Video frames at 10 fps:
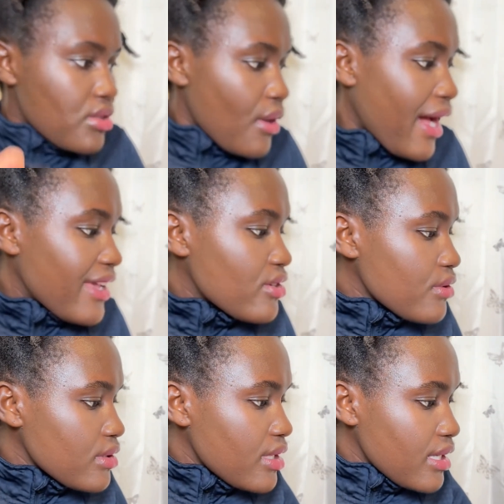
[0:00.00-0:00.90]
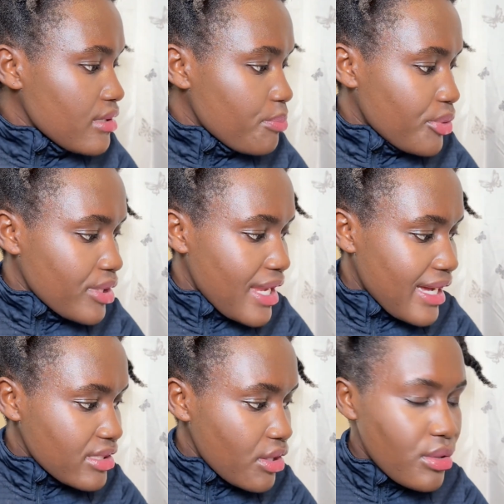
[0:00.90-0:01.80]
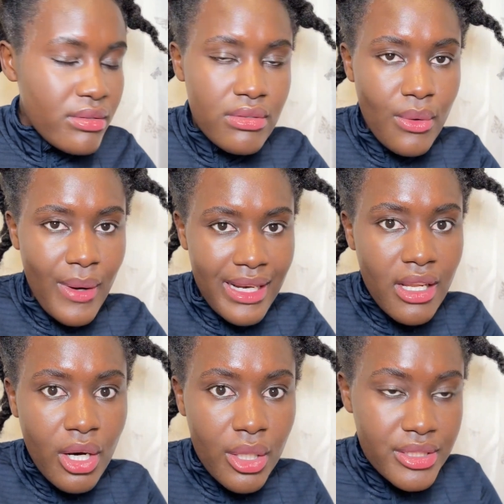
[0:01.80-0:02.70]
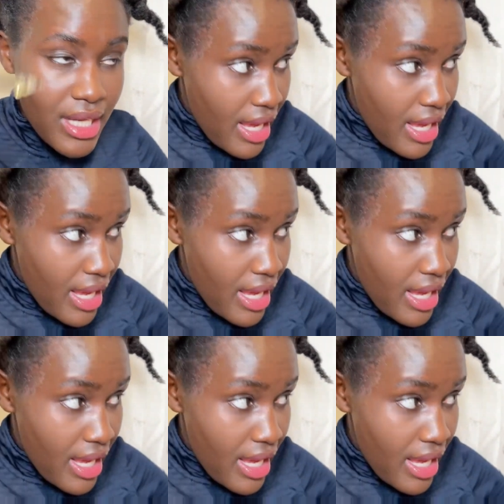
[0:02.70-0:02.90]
I use this product also a lot.